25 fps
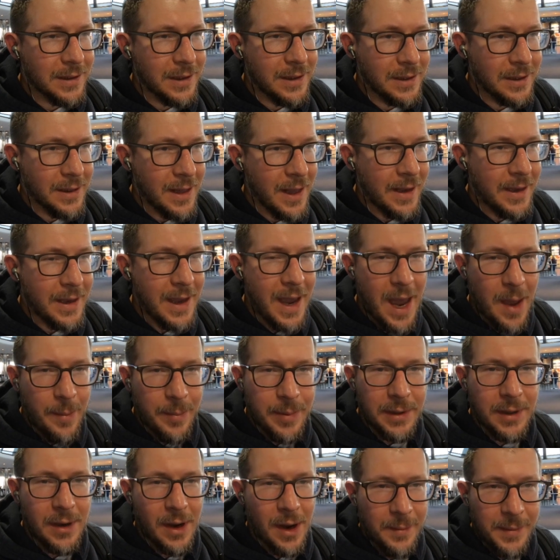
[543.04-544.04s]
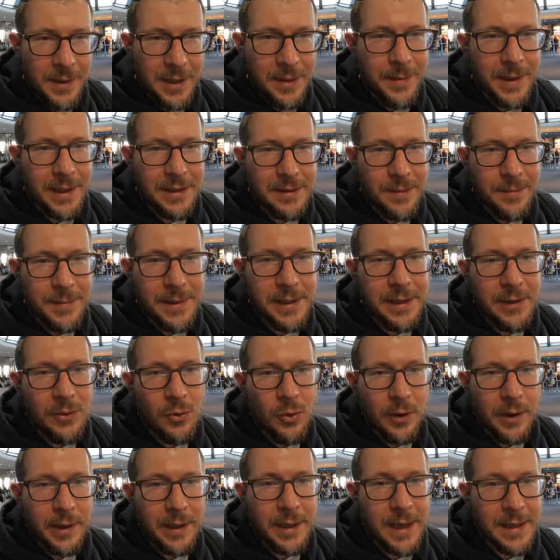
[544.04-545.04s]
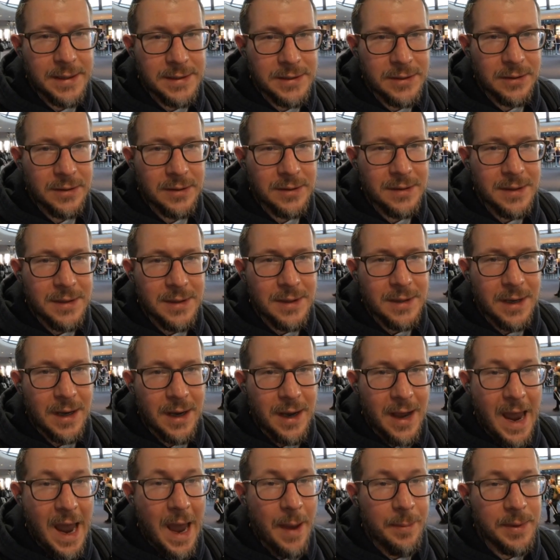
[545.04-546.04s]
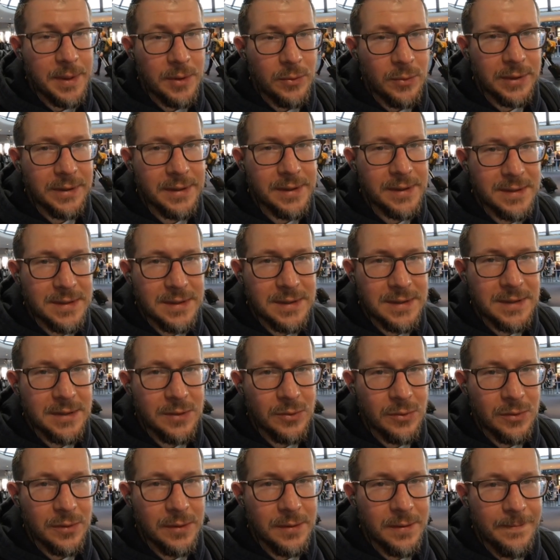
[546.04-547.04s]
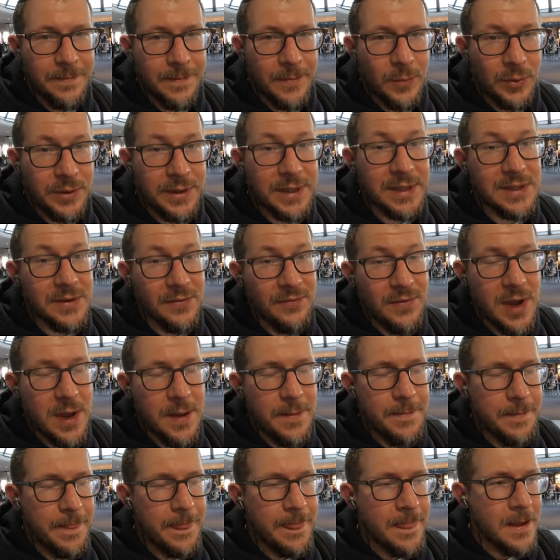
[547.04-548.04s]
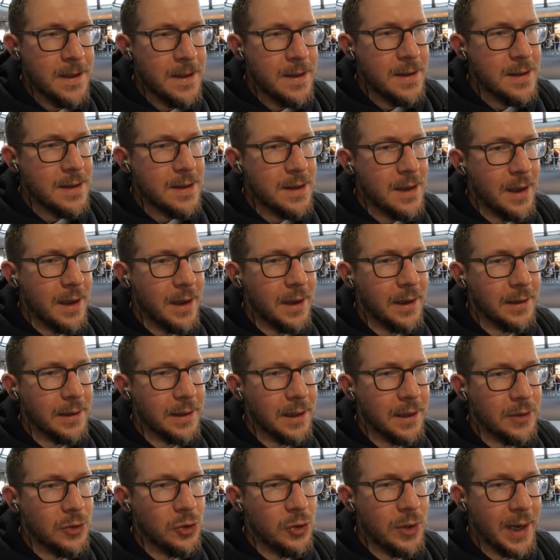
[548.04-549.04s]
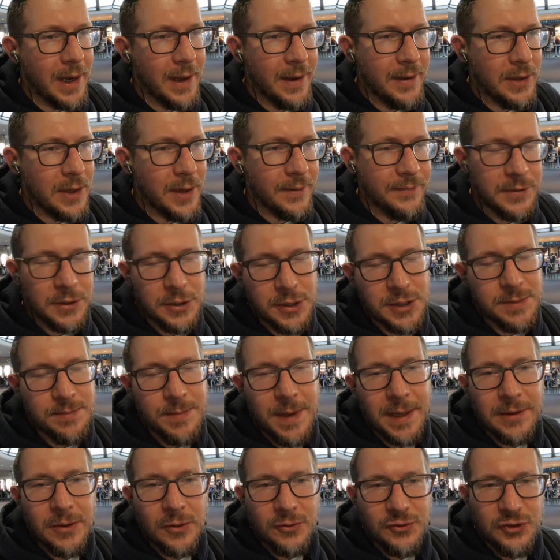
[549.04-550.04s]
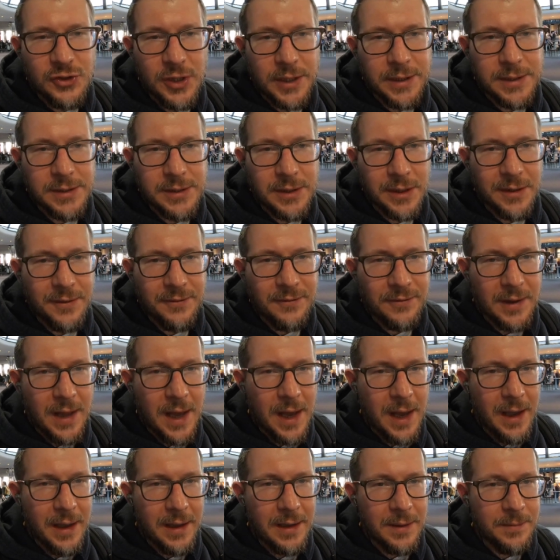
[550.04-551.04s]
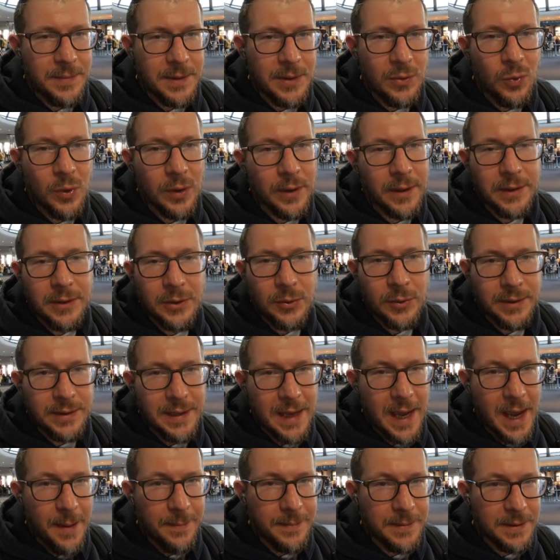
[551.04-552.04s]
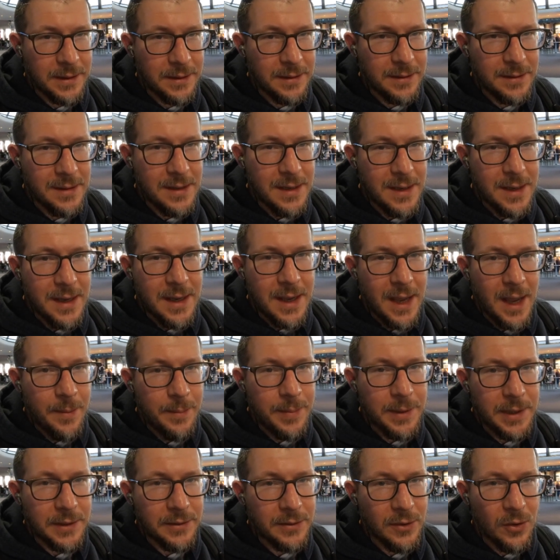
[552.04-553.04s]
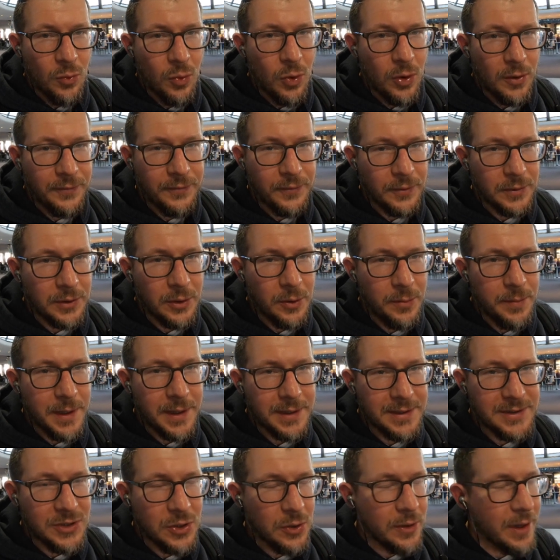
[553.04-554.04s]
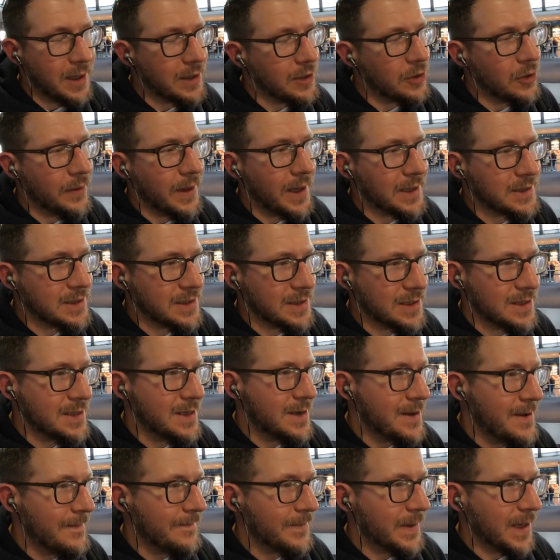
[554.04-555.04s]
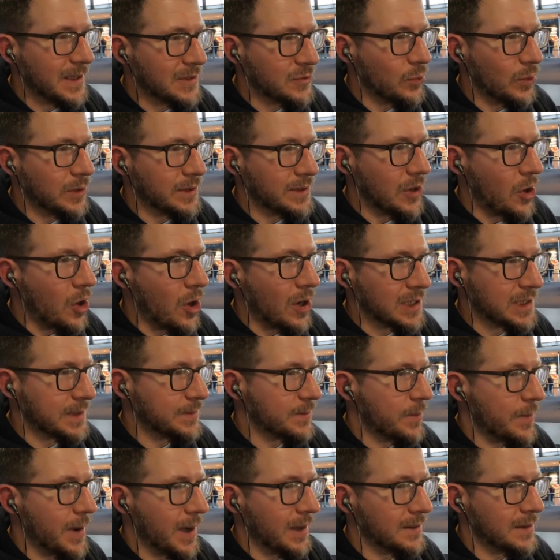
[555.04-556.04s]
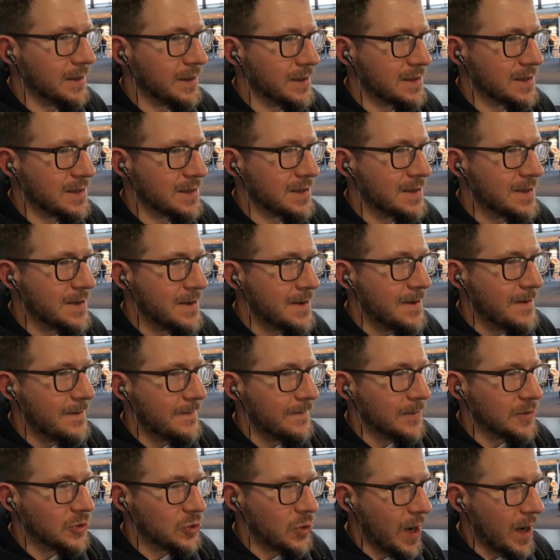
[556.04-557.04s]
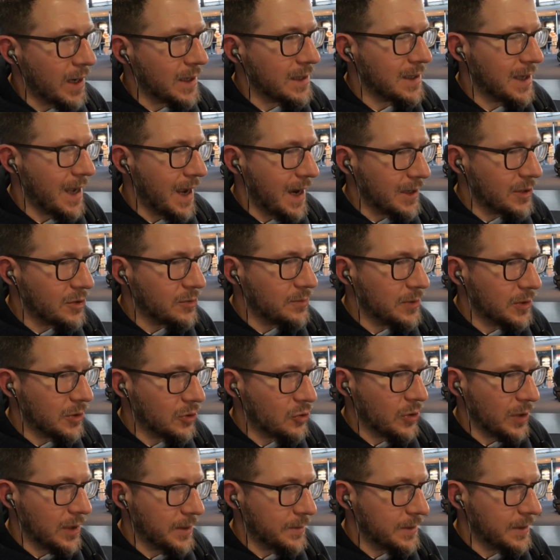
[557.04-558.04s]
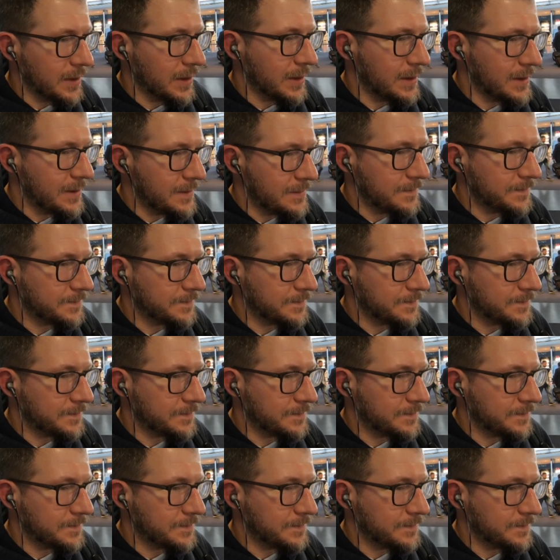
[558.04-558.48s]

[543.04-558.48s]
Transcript: client happy? How am I going to make the meeting organizer happy with this event? And you have to just make those changes on the fly and be willing to adapt and be in their world for a little bit. So that's what's awesome about this. So how do you build credibility?